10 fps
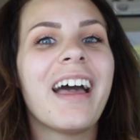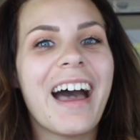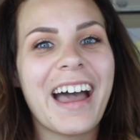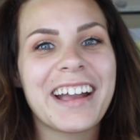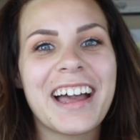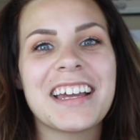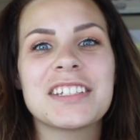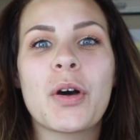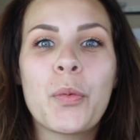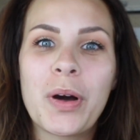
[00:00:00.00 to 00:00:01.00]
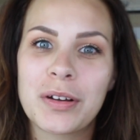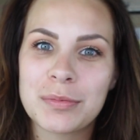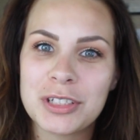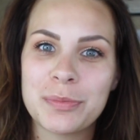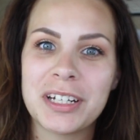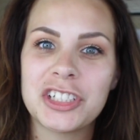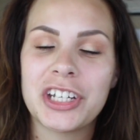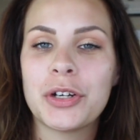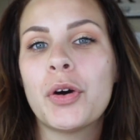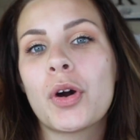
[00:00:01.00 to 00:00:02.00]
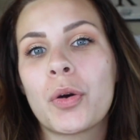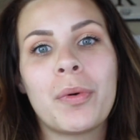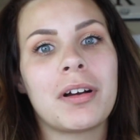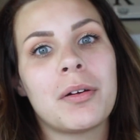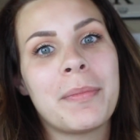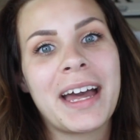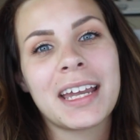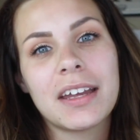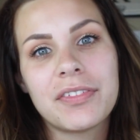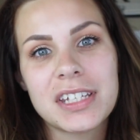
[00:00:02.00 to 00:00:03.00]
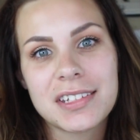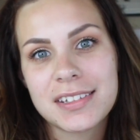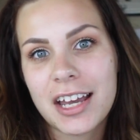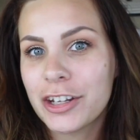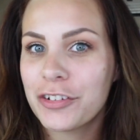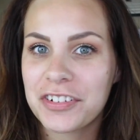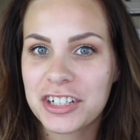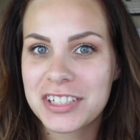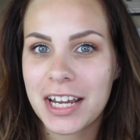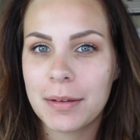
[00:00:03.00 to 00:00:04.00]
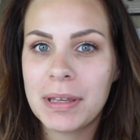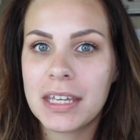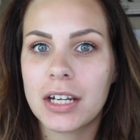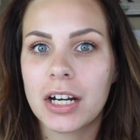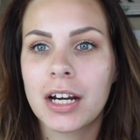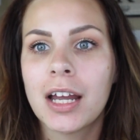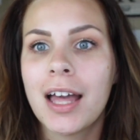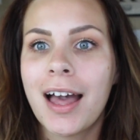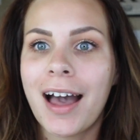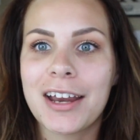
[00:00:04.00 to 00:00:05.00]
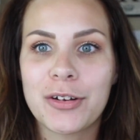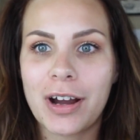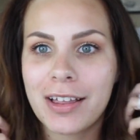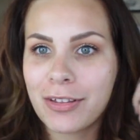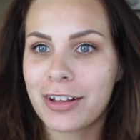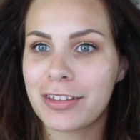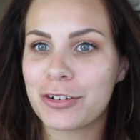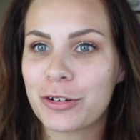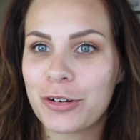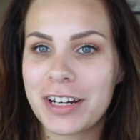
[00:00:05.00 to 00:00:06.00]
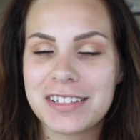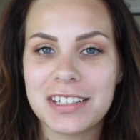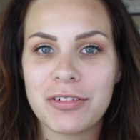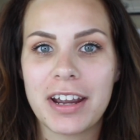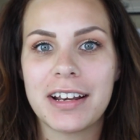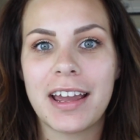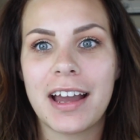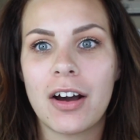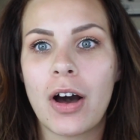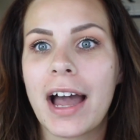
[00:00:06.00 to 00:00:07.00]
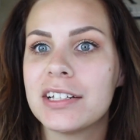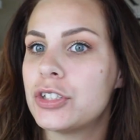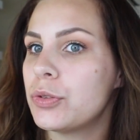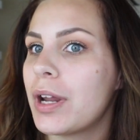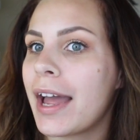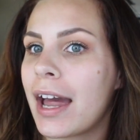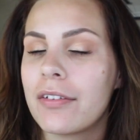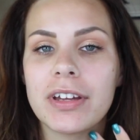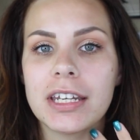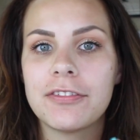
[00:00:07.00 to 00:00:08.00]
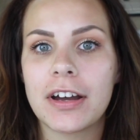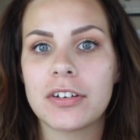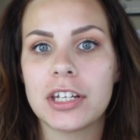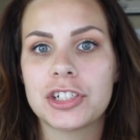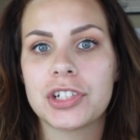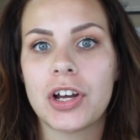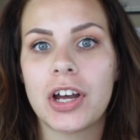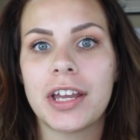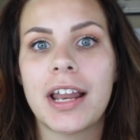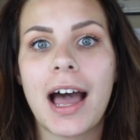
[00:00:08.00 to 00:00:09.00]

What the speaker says: Hi guys, welcome to my channel, or welcome back if this is not your first time here. I know I look a little crazy right now. I do not have any foundation on.